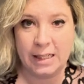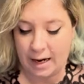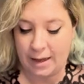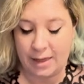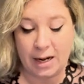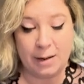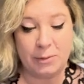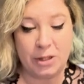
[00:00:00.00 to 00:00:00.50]
And
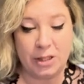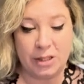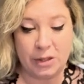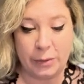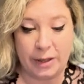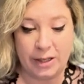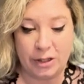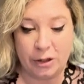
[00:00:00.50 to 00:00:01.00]
then I'm just
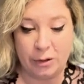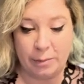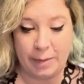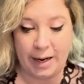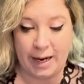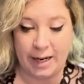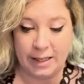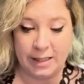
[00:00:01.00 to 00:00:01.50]
going to
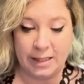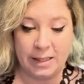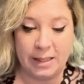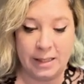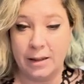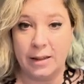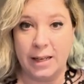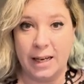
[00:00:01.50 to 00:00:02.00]
paste
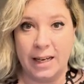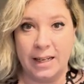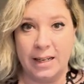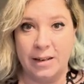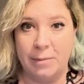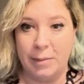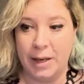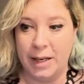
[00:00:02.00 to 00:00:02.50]
that
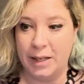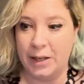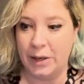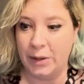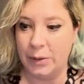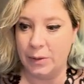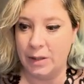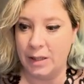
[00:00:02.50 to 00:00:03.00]
embed
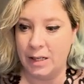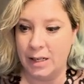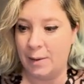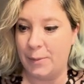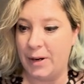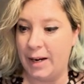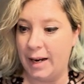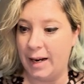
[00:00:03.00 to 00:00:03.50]
code. I'm
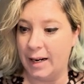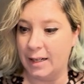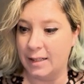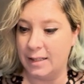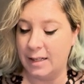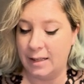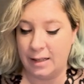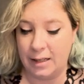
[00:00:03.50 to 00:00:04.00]
going to
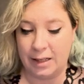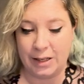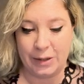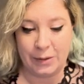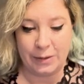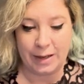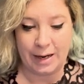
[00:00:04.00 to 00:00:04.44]
exit the code